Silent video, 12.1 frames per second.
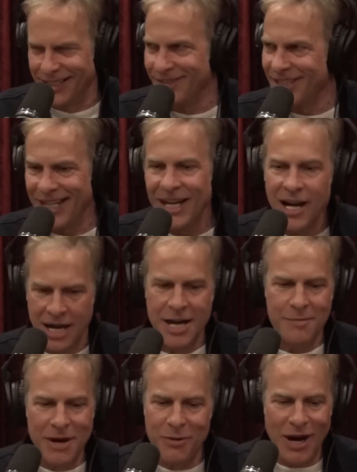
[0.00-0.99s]
I was like,
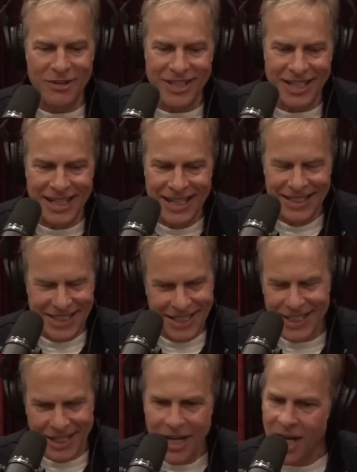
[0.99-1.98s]
my wife's like, Tina's
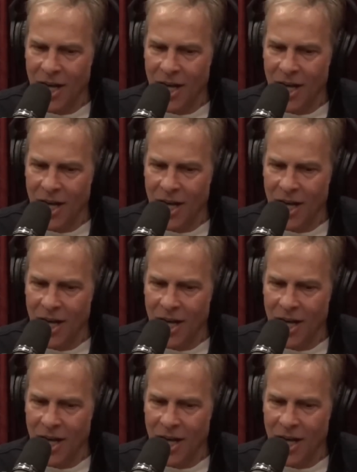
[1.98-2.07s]
like,